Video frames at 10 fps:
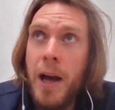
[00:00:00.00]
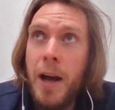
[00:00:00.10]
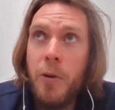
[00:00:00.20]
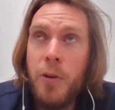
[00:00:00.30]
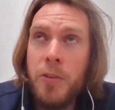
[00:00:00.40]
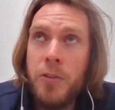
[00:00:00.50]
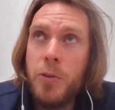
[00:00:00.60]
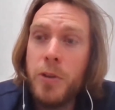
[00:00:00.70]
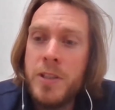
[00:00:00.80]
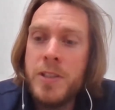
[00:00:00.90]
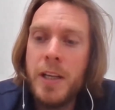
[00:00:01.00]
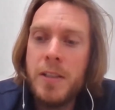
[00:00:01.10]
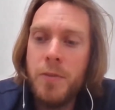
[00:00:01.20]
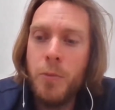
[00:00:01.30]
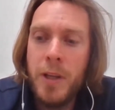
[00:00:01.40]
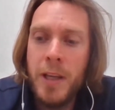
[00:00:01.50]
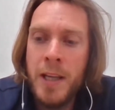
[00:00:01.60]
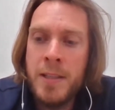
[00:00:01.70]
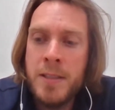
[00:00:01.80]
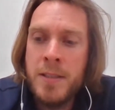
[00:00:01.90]
held on sort of consecutive
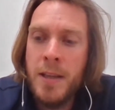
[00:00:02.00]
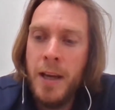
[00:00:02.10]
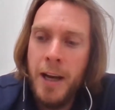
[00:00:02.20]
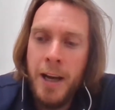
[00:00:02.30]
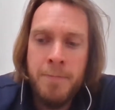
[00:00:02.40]
weekends.